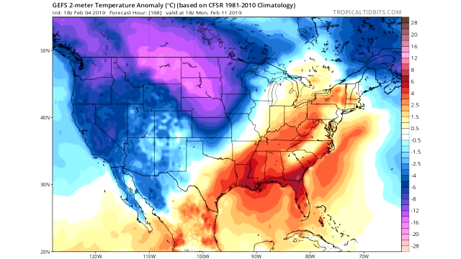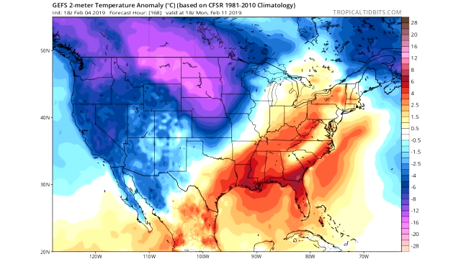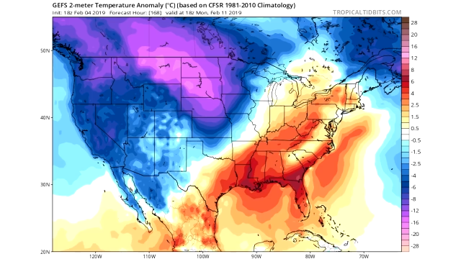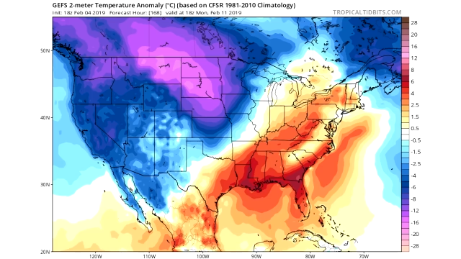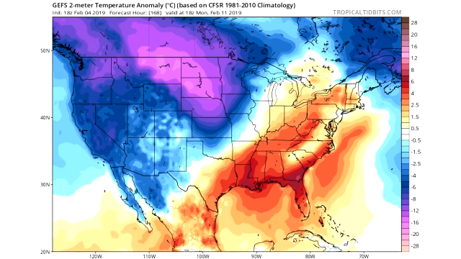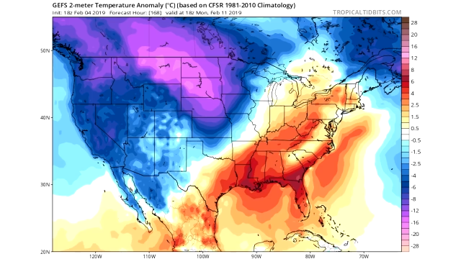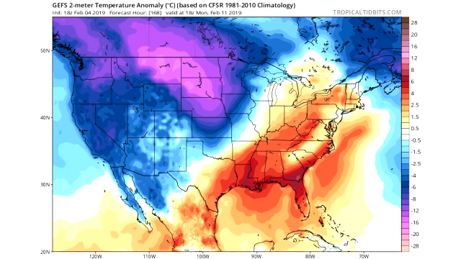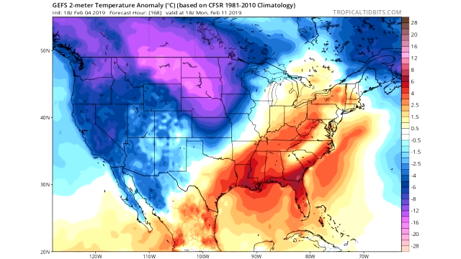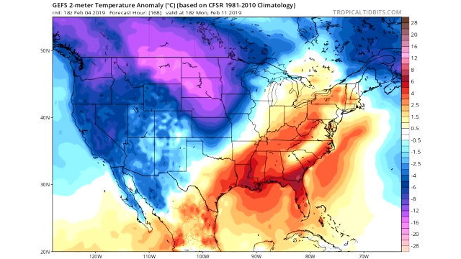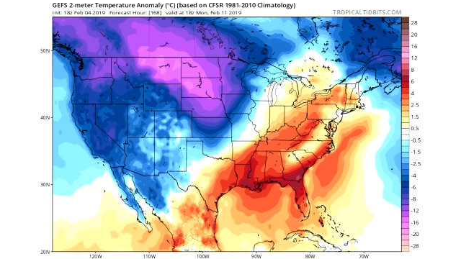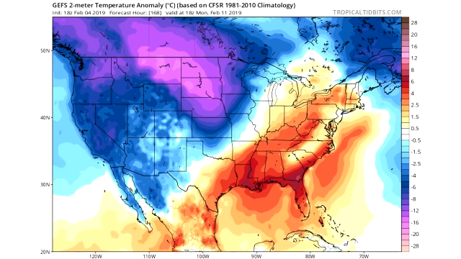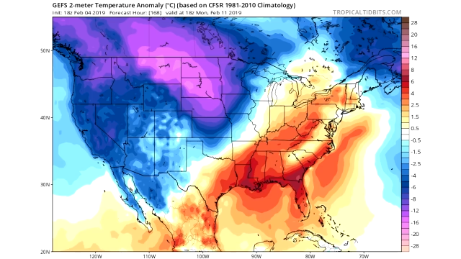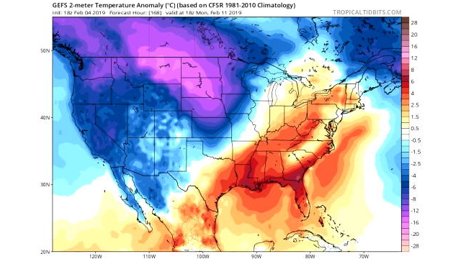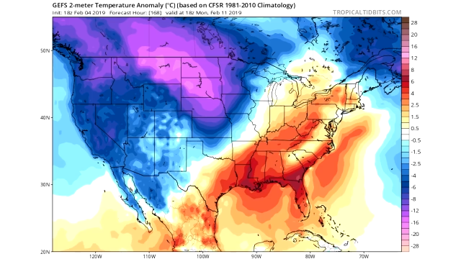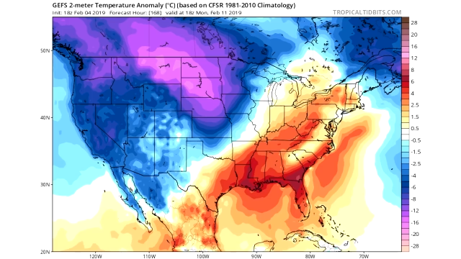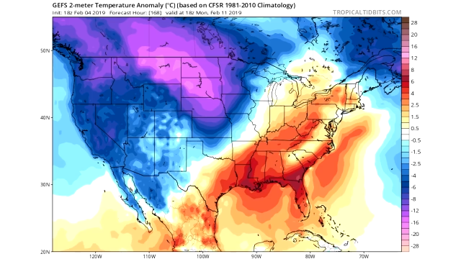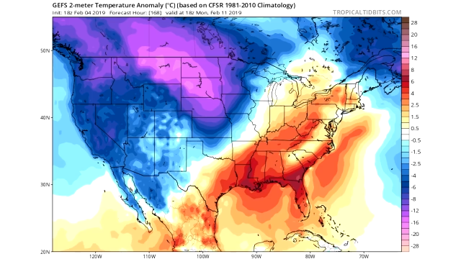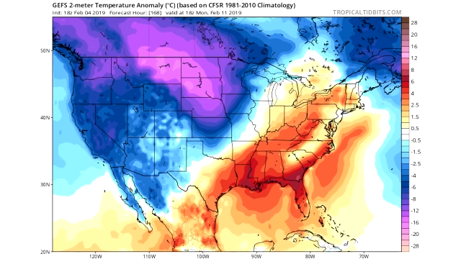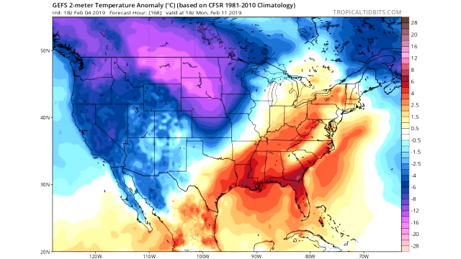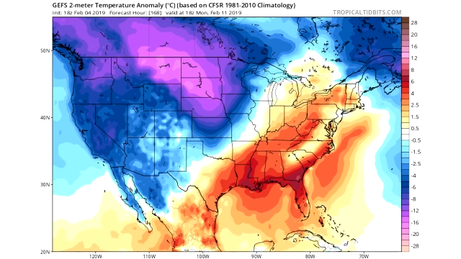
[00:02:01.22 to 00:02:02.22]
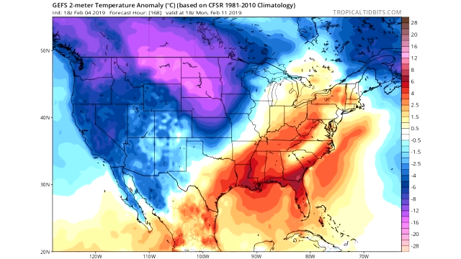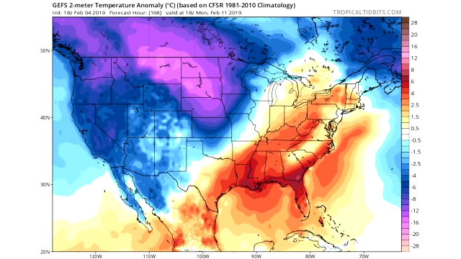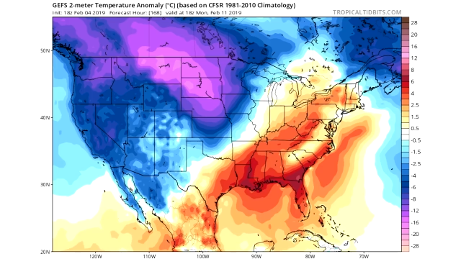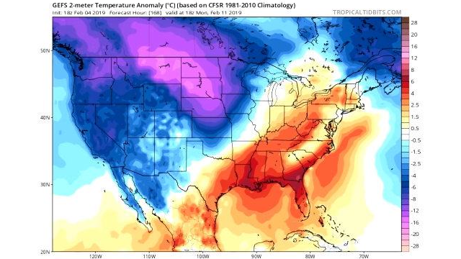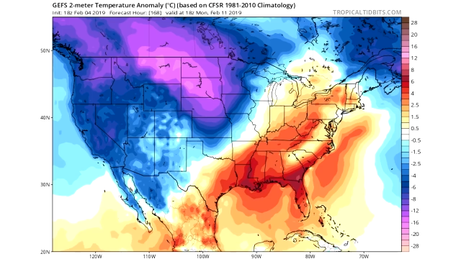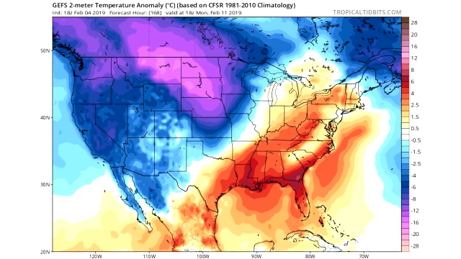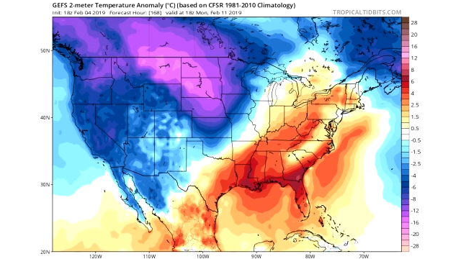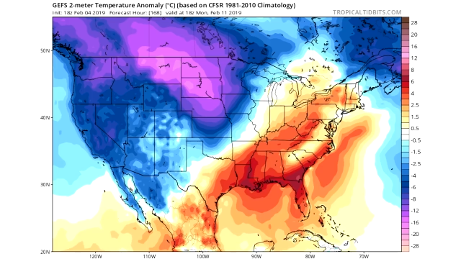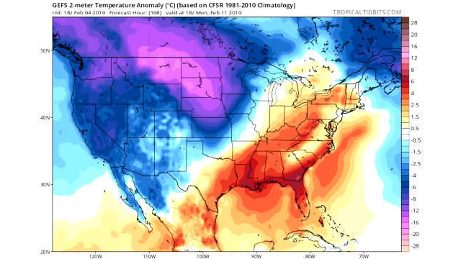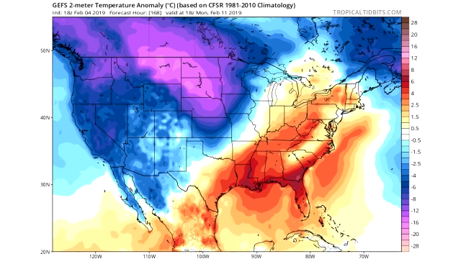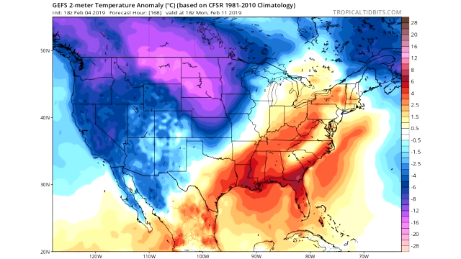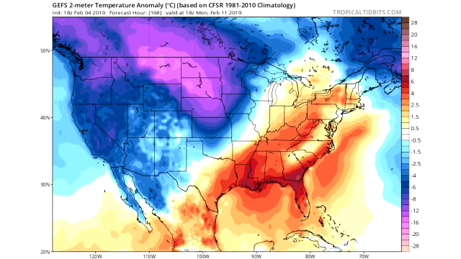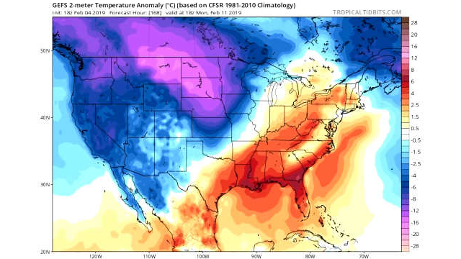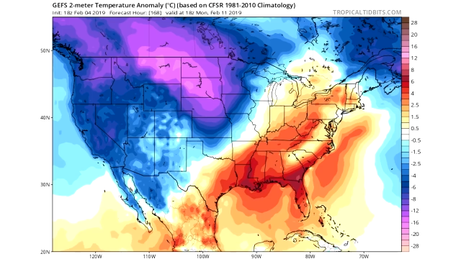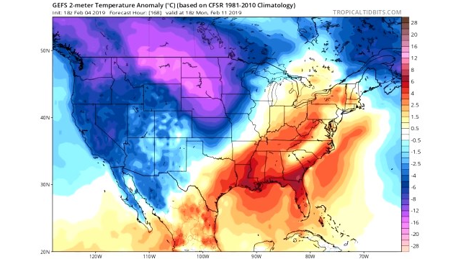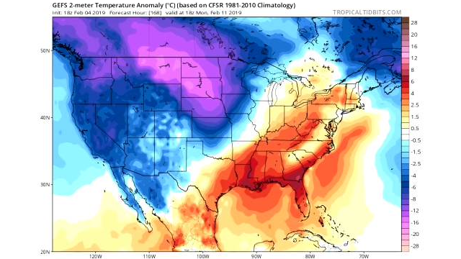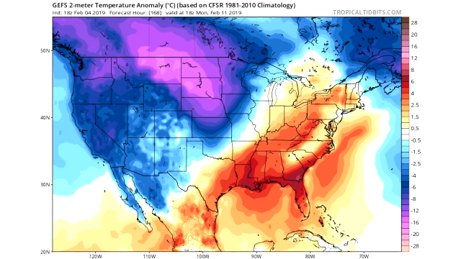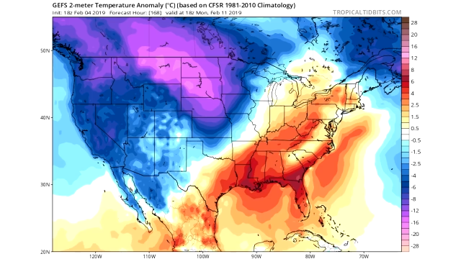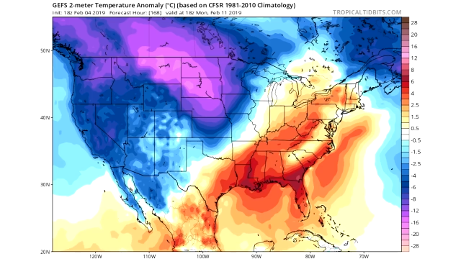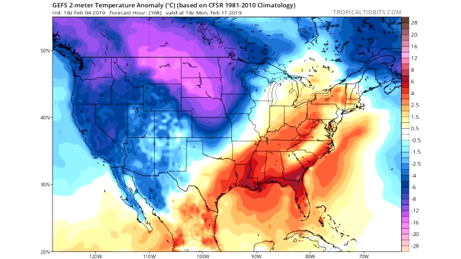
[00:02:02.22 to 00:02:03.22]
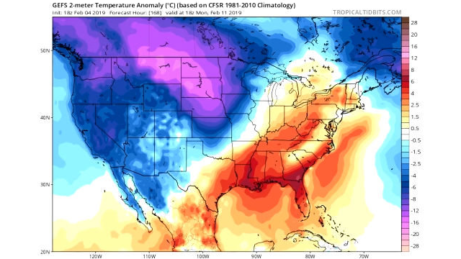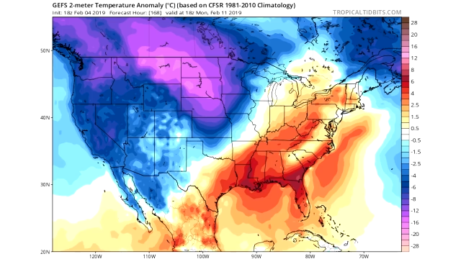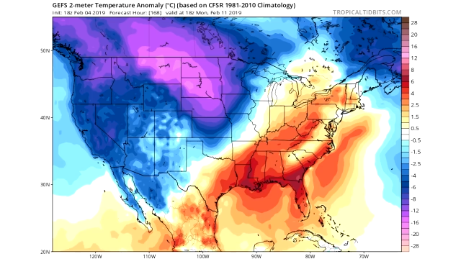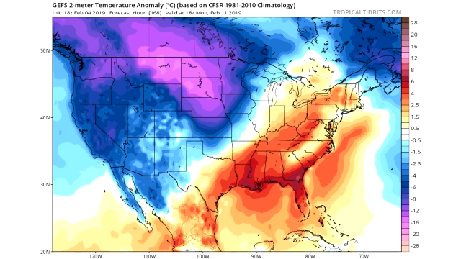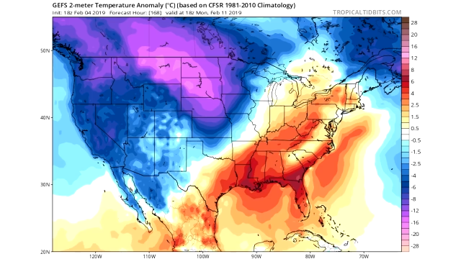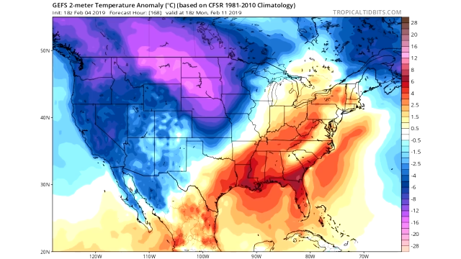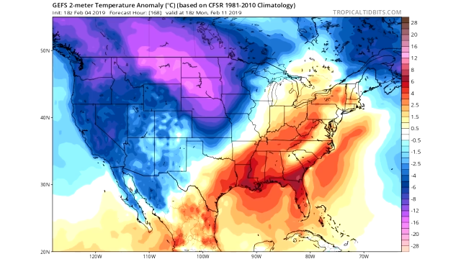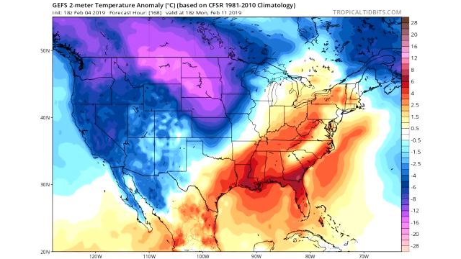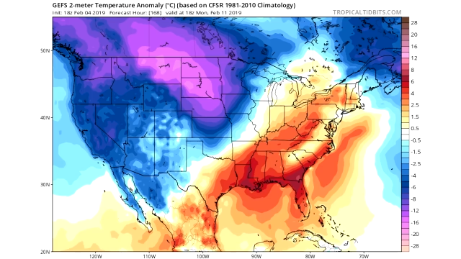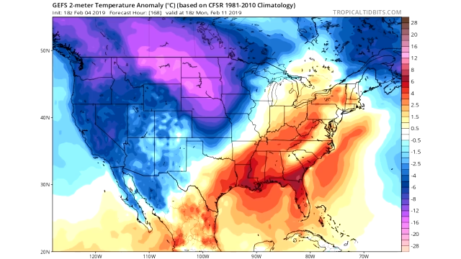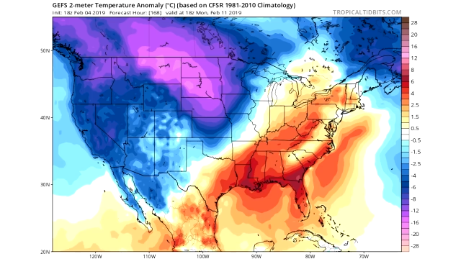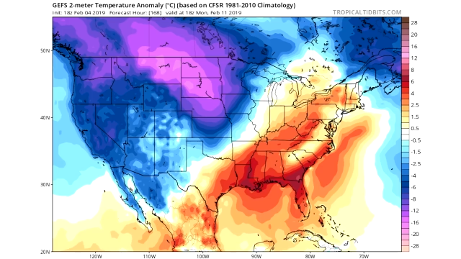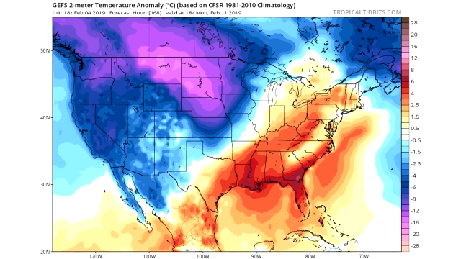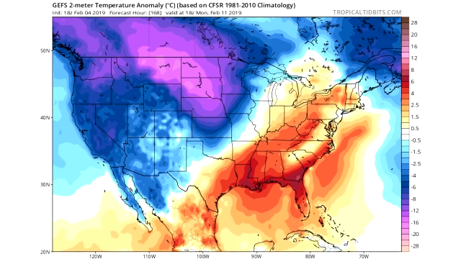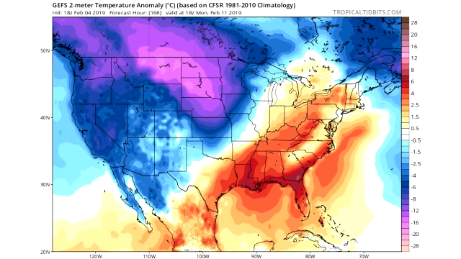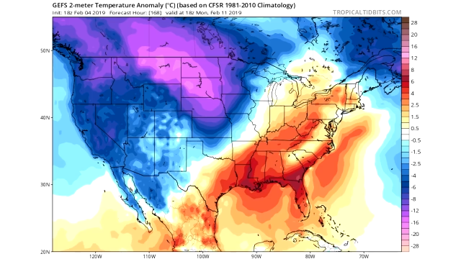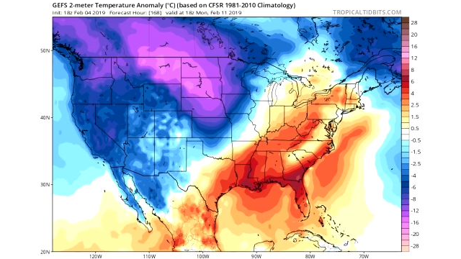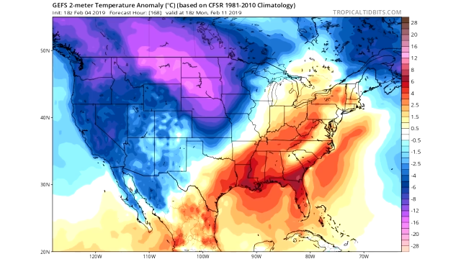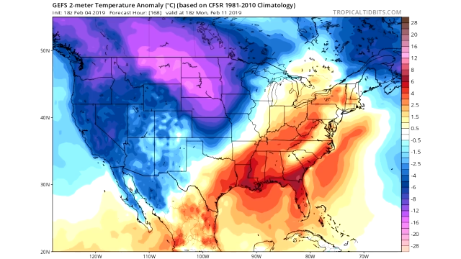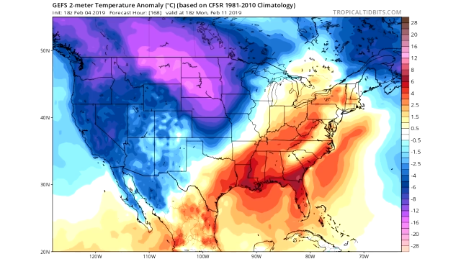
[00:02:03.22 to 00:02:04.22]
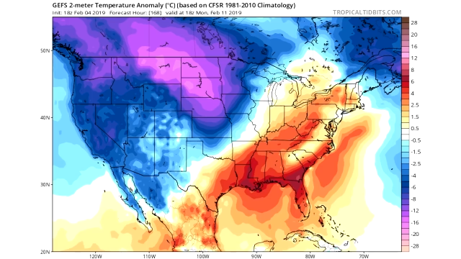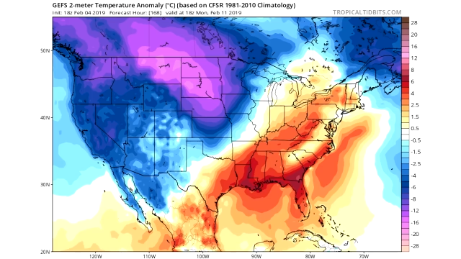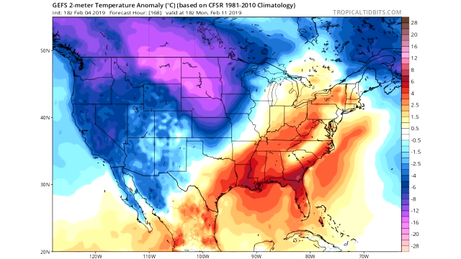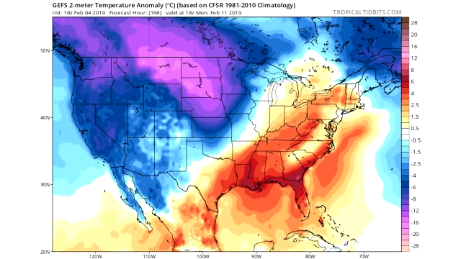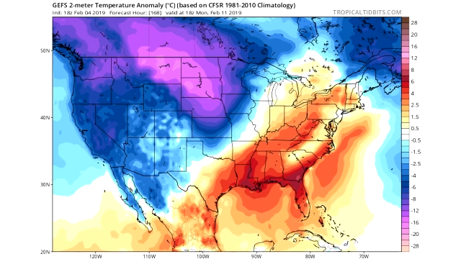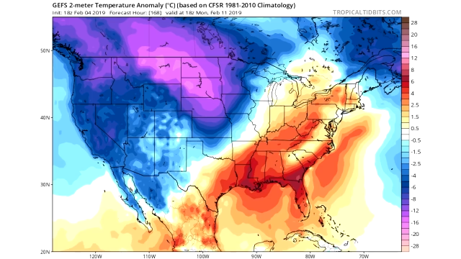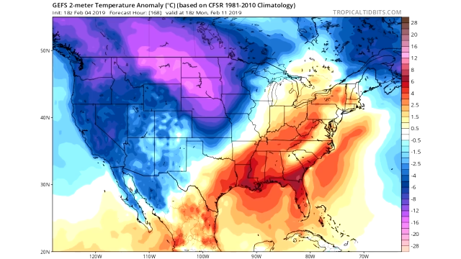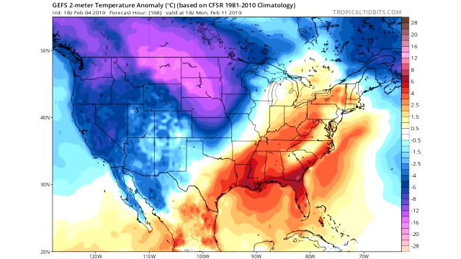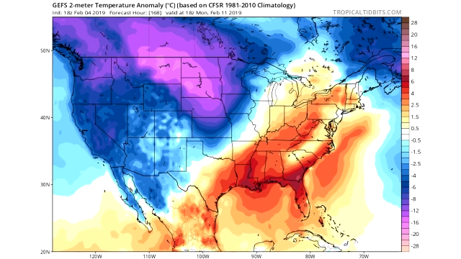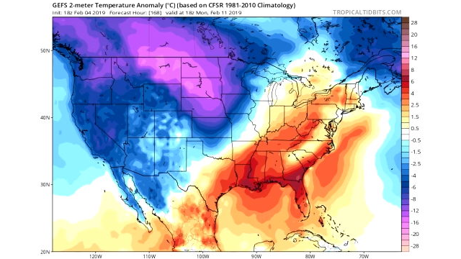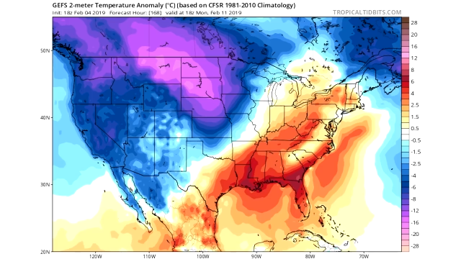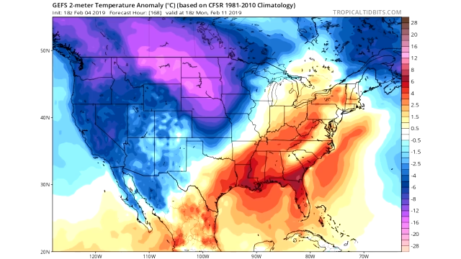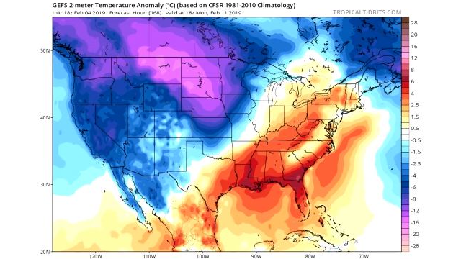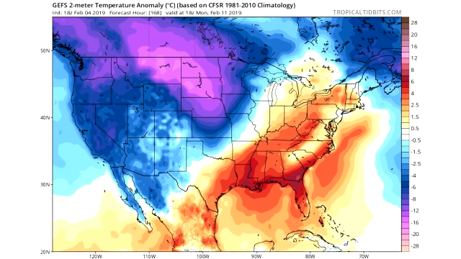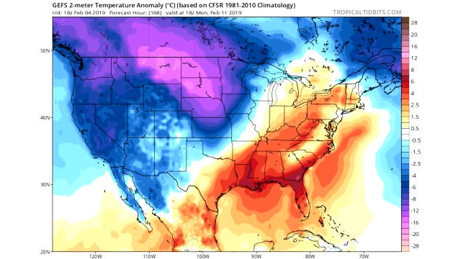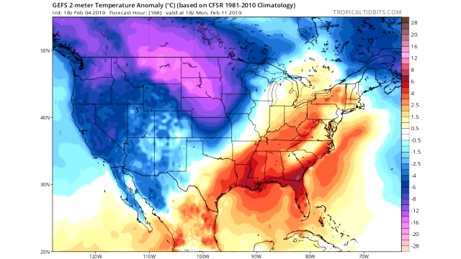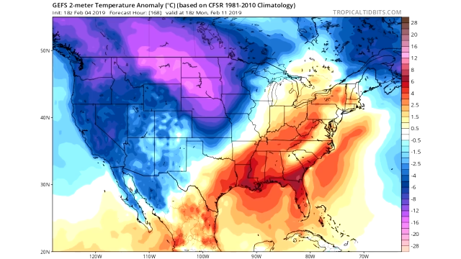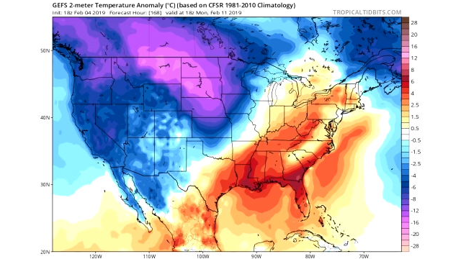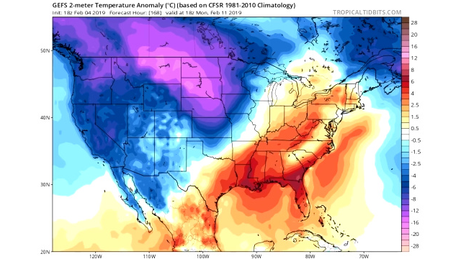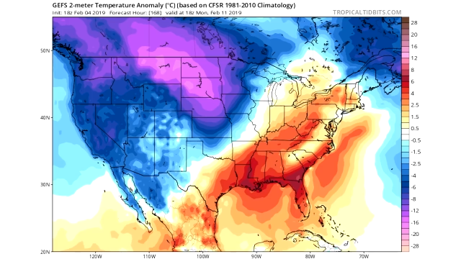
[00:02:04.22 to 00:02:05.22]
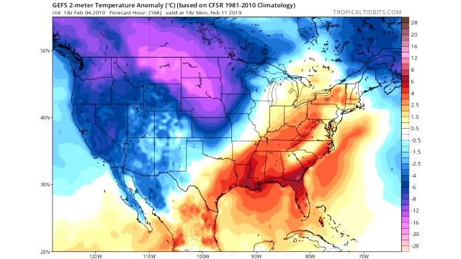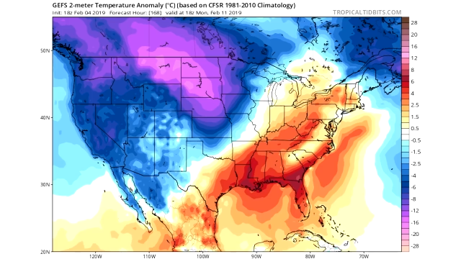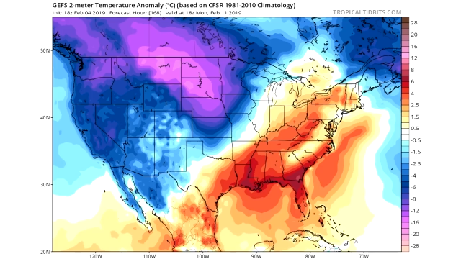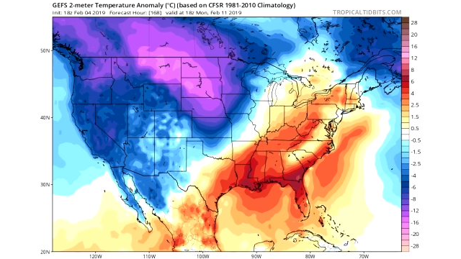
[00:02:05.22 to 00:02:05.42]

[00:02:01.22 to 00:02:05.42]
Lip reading: [unreadable: no face in view]